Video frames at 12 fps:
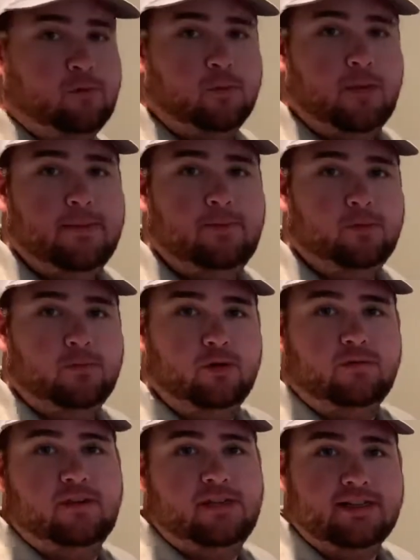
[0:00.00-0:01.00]
people move
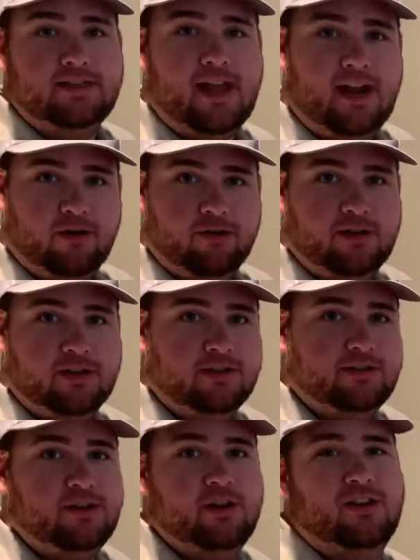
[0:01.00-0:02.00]
to these areas.
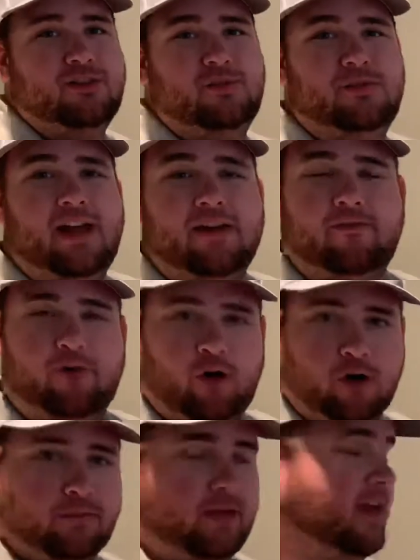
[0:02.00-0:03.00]
Something like
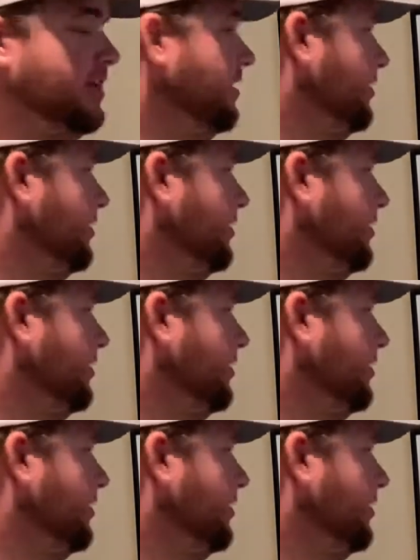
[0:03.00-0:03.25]
farmland,